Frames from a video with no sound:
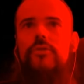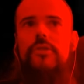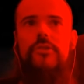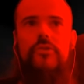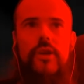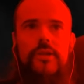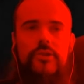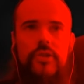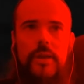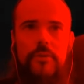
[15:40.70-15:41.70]
is
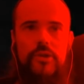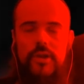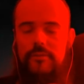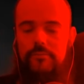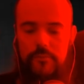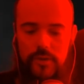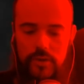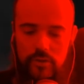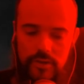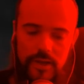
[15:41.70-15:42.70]
just damage, and you
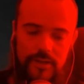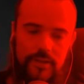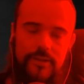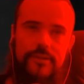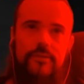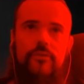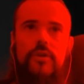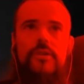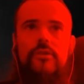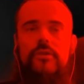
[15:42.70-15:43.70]
can get
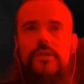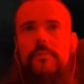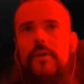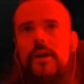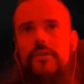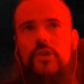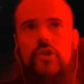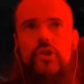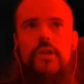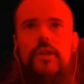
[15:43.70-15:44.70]
anti-freeze or some
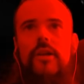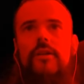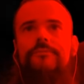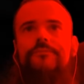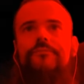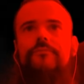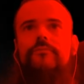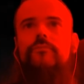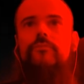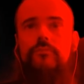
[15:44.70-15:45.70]
anti-shit here.
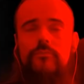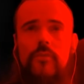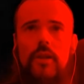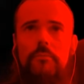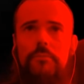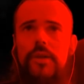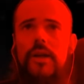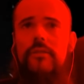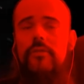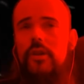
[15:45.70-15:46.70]

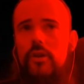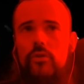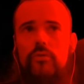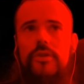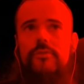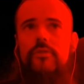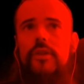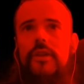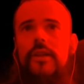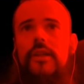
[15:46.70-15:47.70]
Blood of the Karoo is for
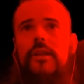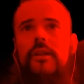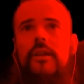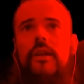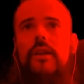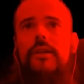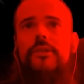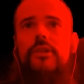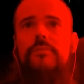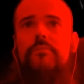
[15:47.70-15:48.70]
the healing. The
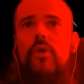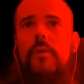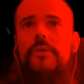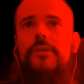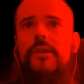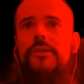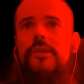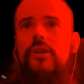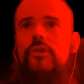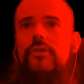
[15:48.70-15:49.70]
Serious Promise is
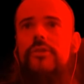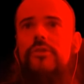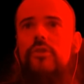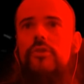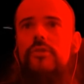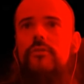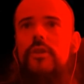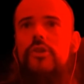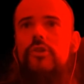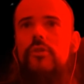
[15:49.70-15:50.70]
actually the source of
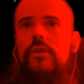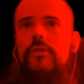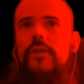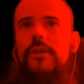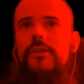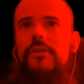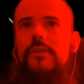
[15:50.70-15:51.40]
leech. Look at this.